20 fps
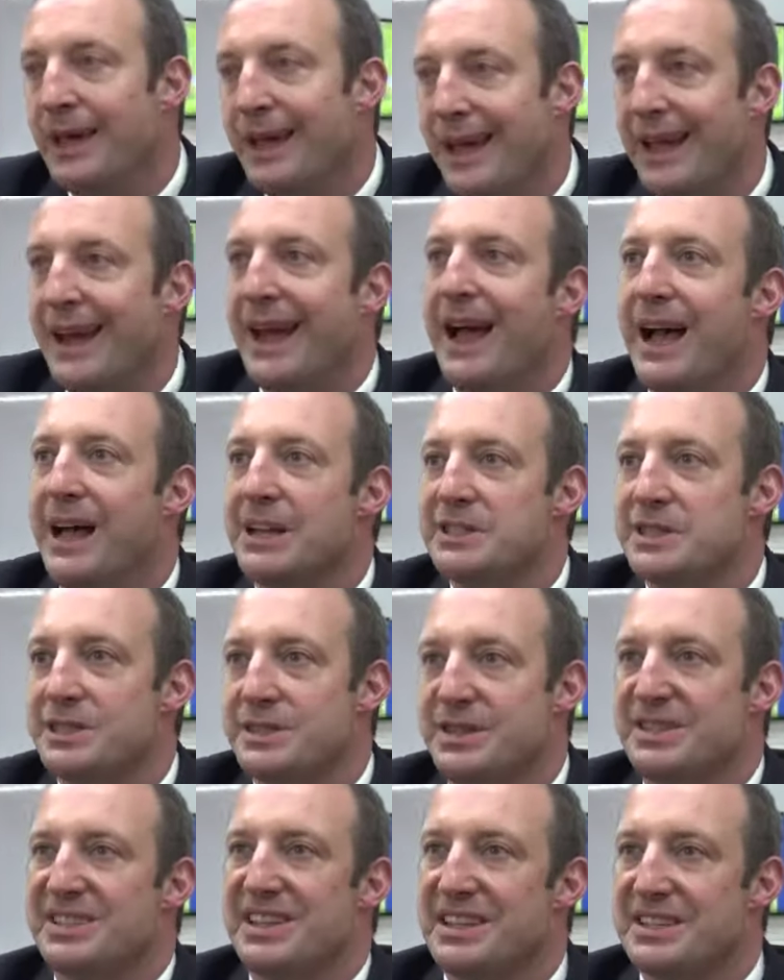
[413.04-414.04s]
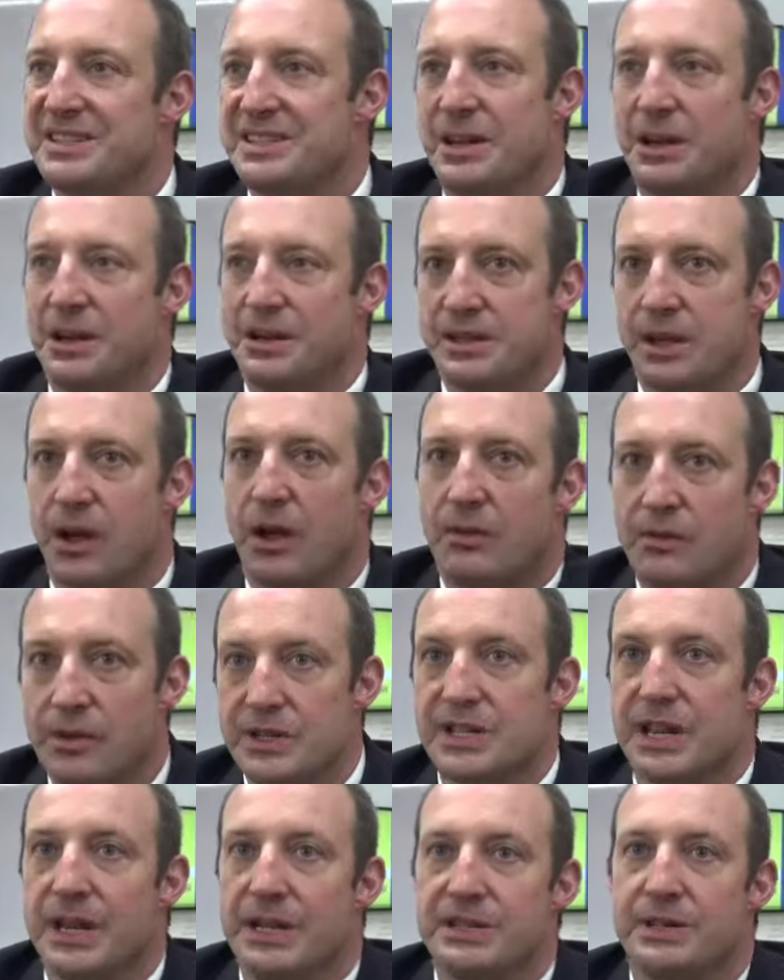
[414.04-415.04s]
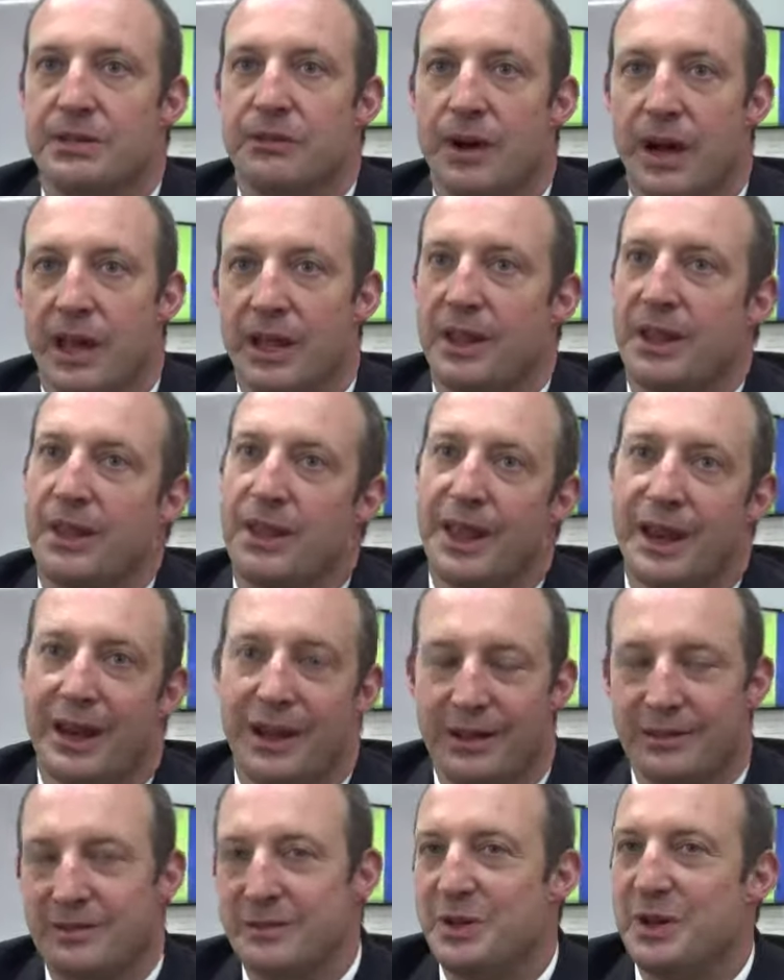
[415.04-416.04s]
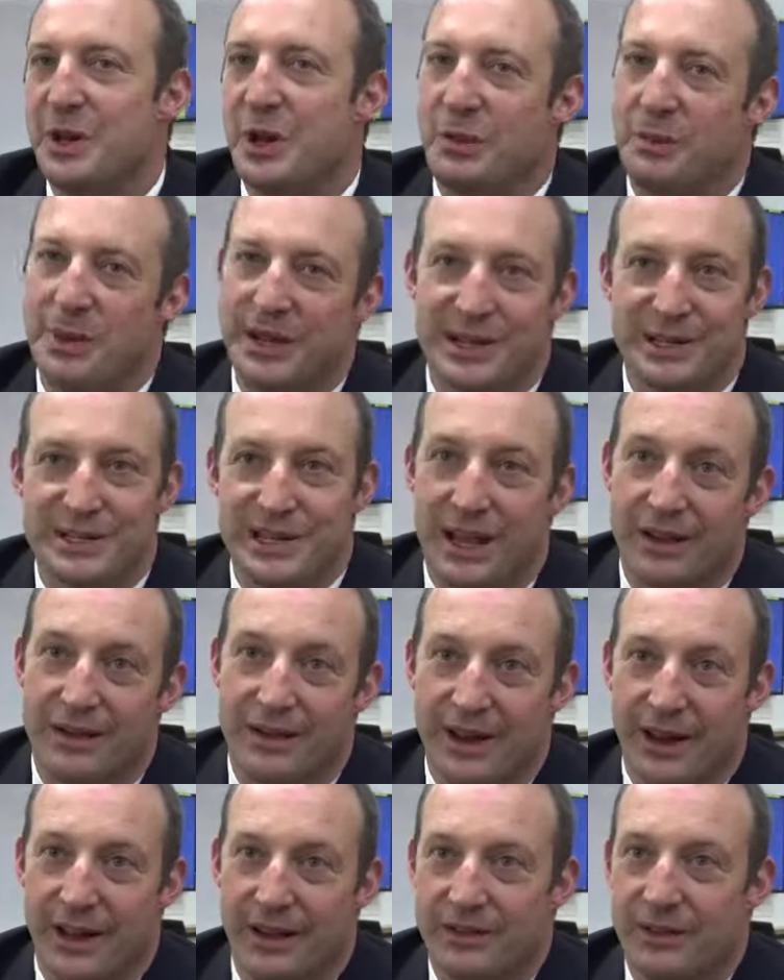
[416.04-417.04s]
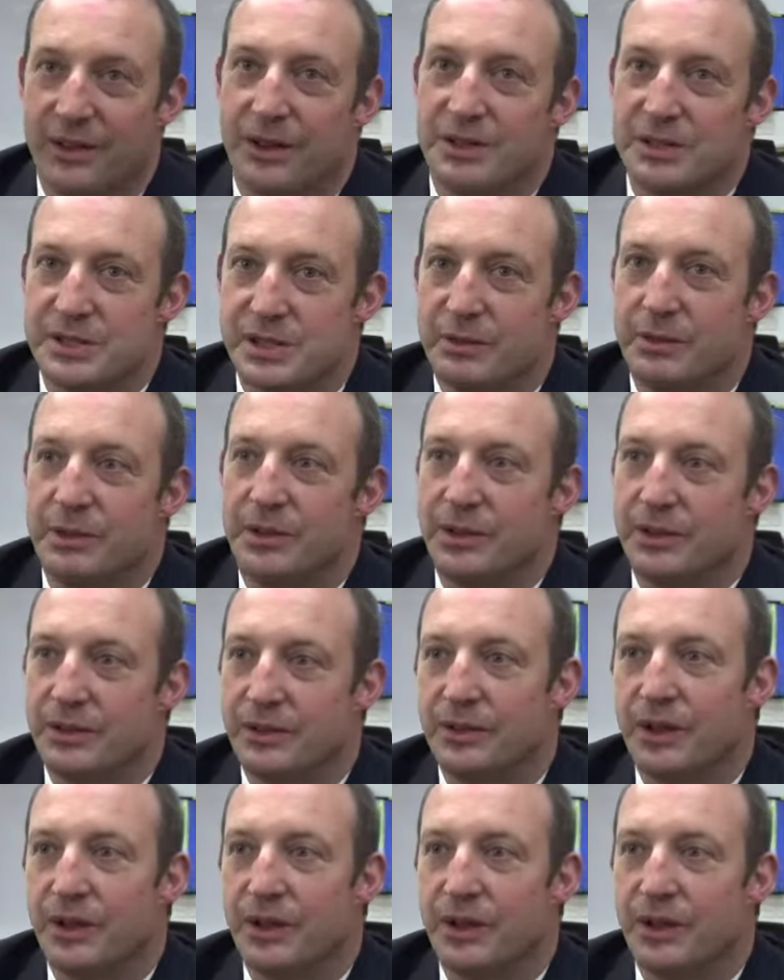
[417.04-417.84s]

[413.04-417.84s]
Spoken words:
enhances the sense that it's a conversation rather than being shouted at and those type of things.